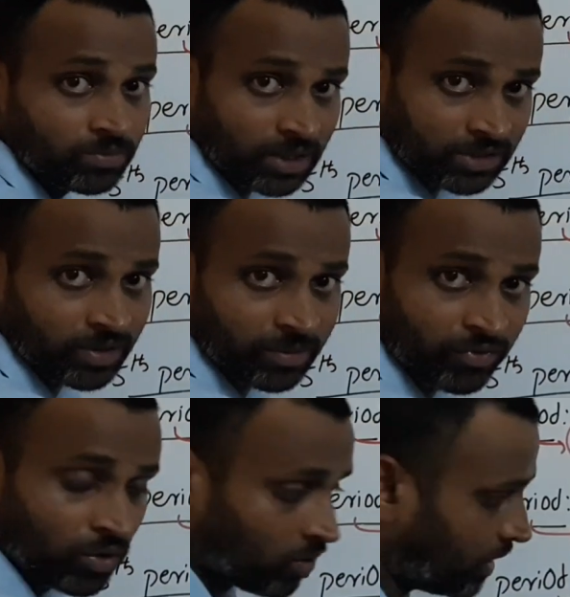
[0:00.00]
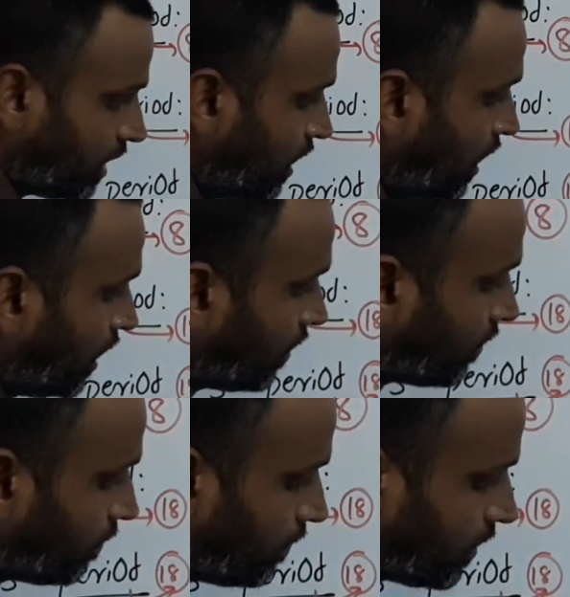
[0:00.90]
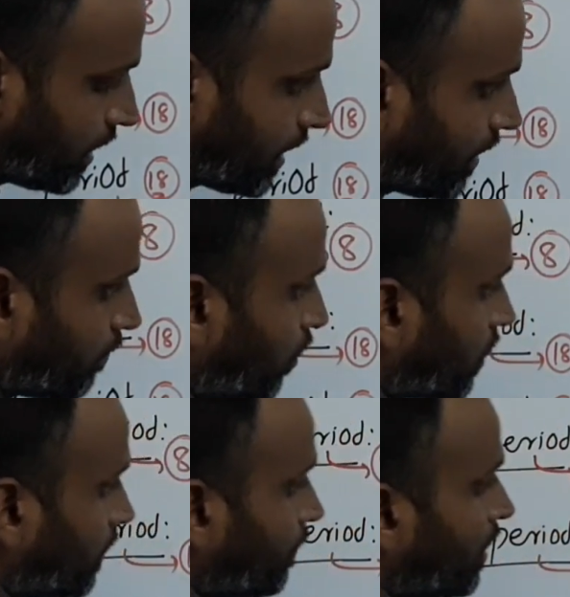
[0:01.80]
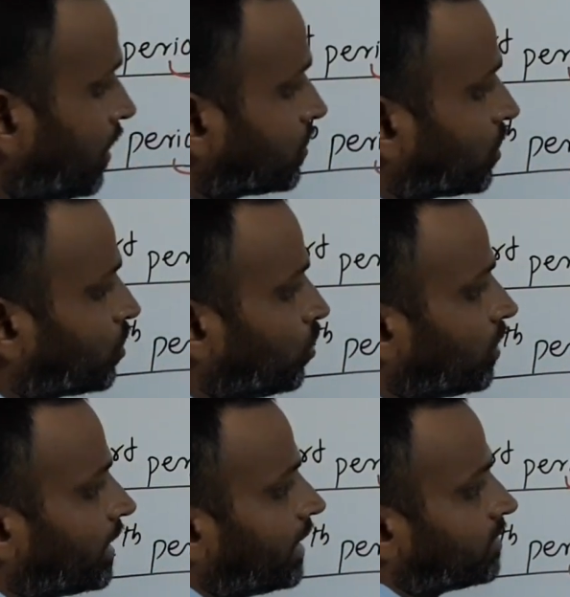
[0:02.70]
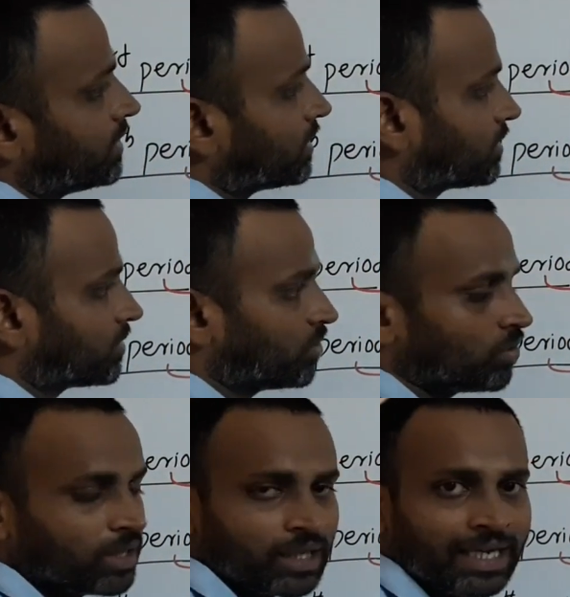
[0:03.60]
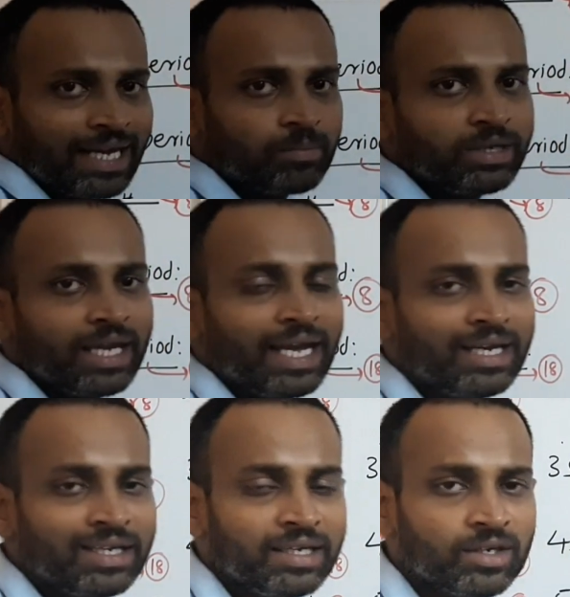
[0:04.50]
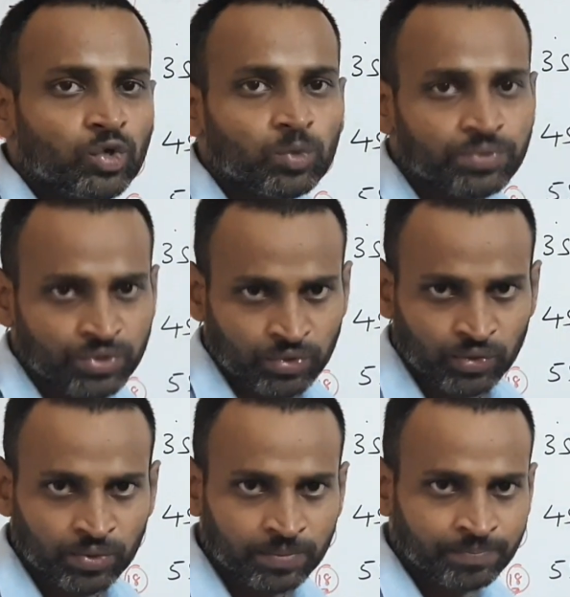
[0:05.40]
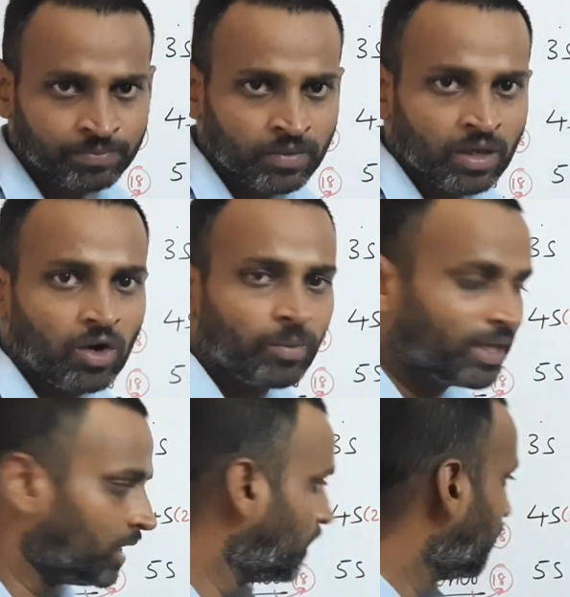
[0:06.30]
that's why before only, written at bottom. So 2, 10, 6. So there can be 18 groups. How many?